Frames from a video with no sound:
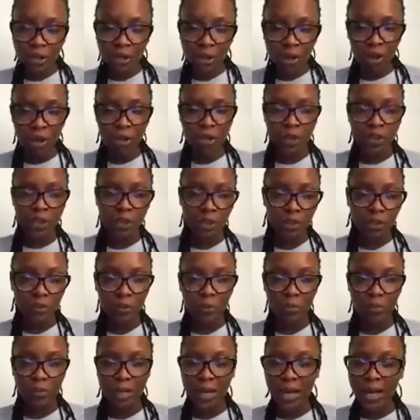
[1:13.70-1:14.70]
and we heard
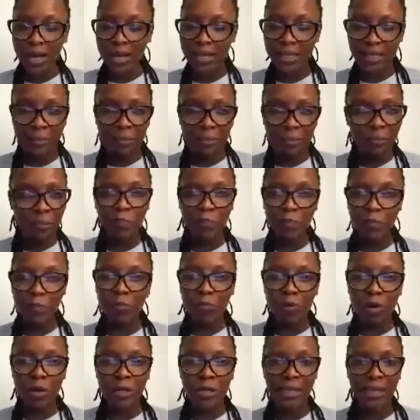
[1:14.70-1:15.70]
gunshots from behind
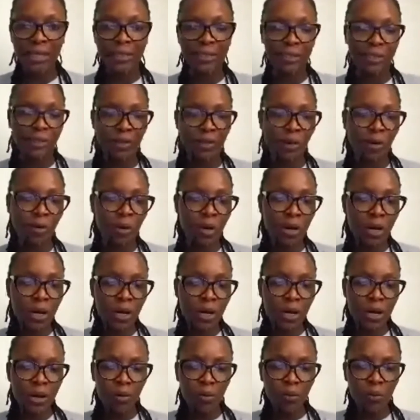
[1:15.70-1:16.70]
and people running.
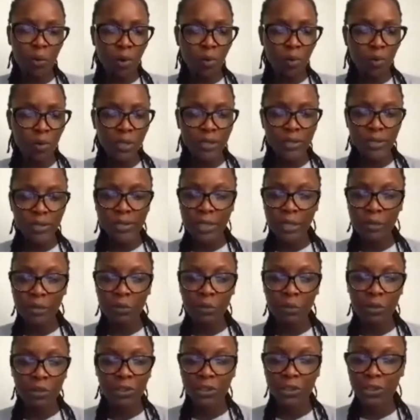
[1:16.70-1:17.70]
So what we
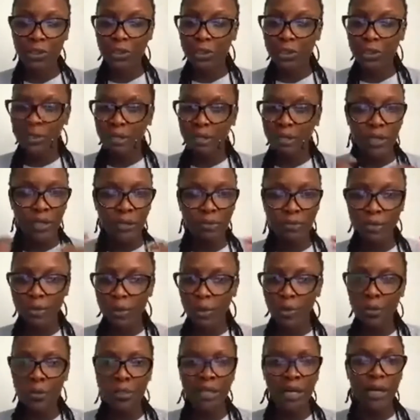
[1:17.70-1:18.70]
did was just
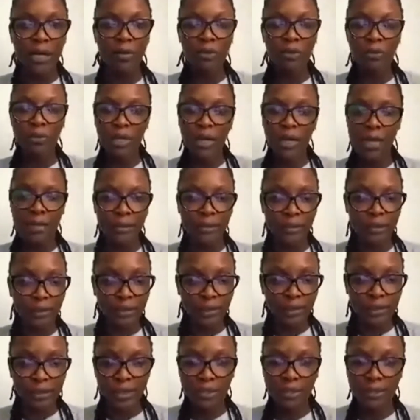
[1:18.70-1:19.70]
to go down
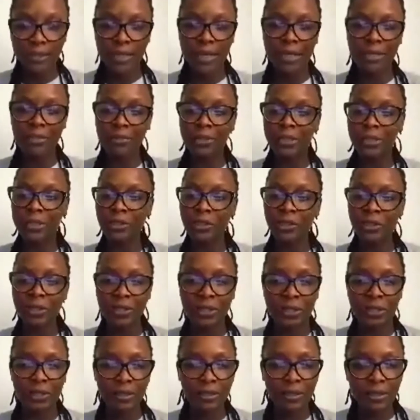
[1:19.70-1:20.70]
and sit down
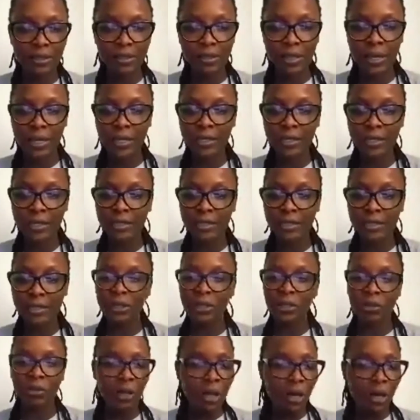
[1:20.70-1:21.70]
and just stay
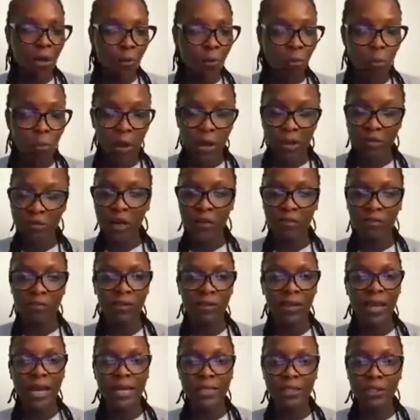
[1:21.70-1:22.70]
still, wave
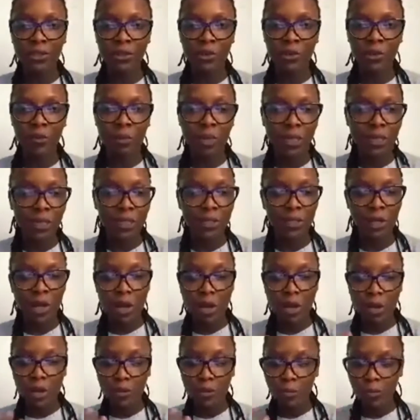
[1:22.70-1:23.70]
our flags. So
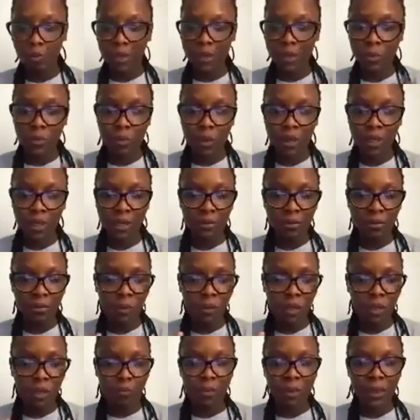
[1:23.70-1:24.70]
because
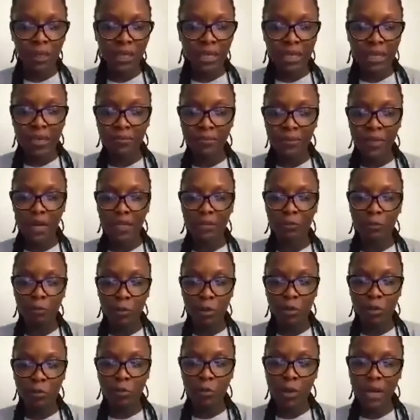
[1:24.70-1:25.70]
we believed
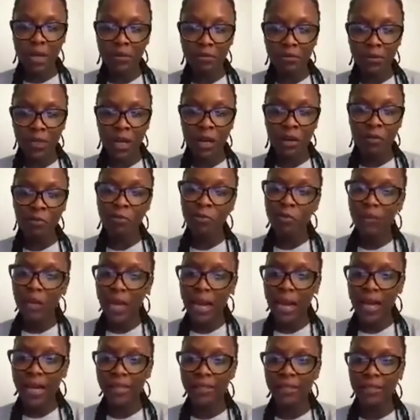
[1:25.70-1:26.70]
that if we waved our
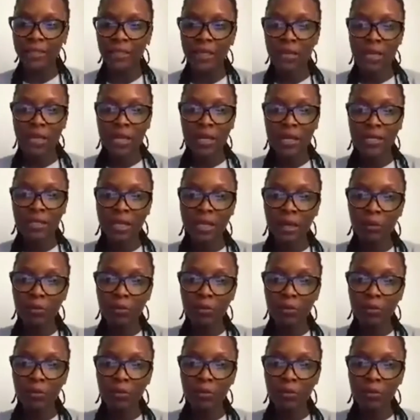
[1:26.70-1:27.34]
flags,